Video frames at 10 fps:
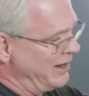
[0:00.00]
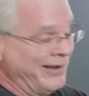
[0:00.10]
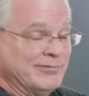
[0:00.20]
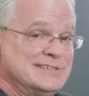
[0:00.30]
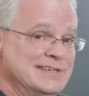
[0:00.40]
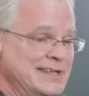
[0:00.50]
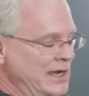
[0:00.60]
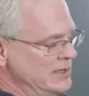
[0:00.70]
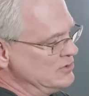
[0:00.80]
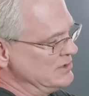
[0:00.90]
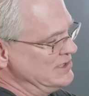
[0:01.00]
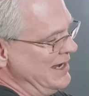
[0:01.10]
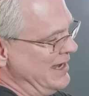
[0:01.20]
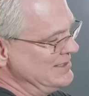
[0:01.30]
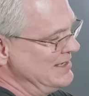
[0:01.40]
Obviously the answer is
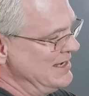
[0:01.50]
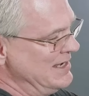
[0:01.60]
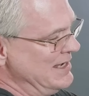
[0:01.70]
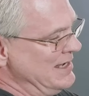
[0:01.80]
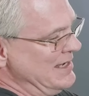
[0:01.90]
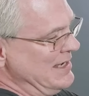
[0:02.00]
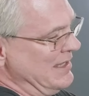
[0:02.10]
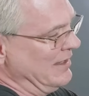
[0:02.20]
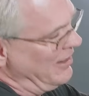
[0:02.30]
yes. The